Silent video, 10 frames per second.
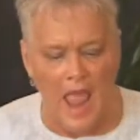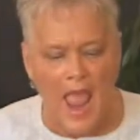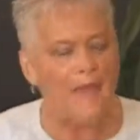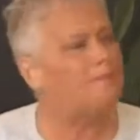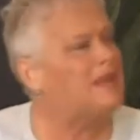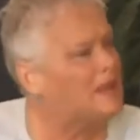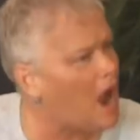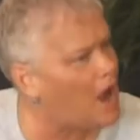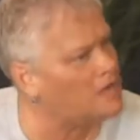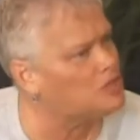And
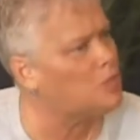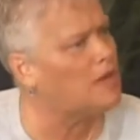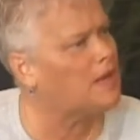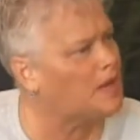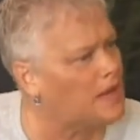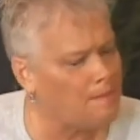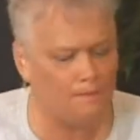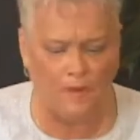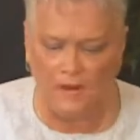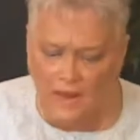because we keep
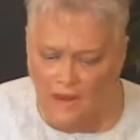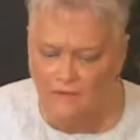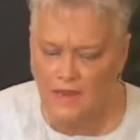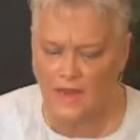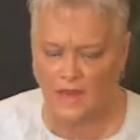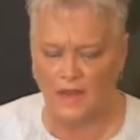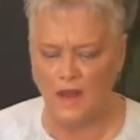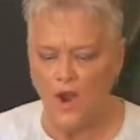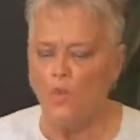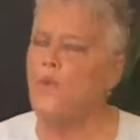believing in it,